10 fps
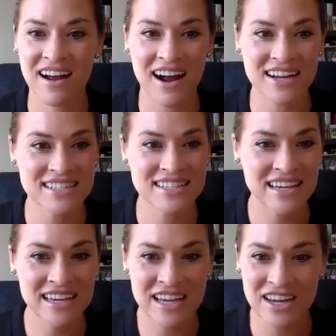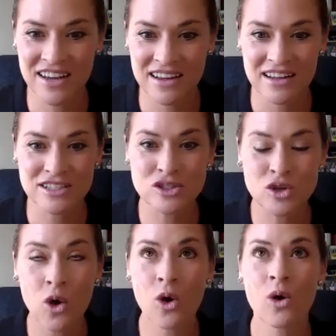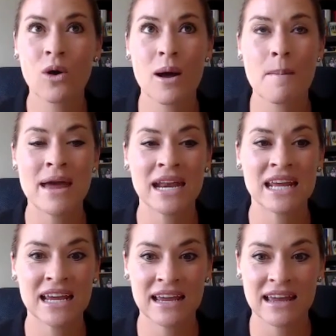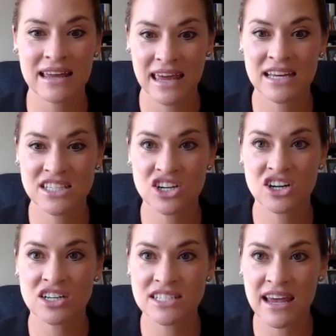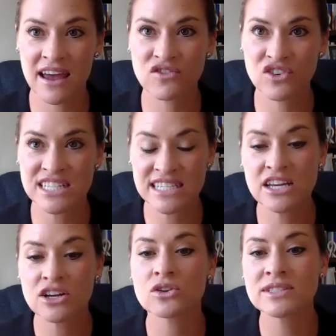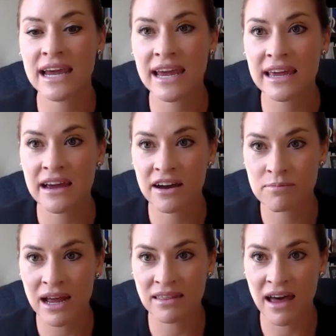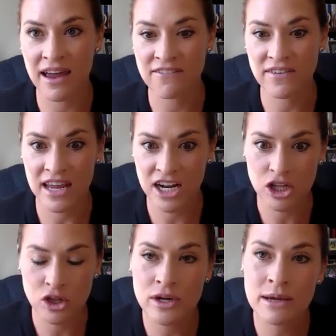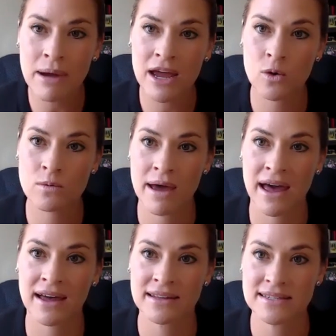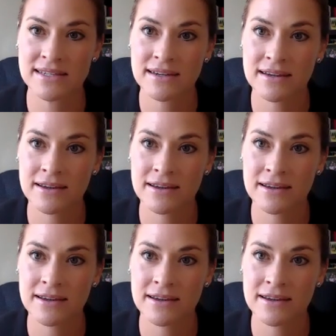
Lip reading: I see so many cancers every single day of my life, including my own pets.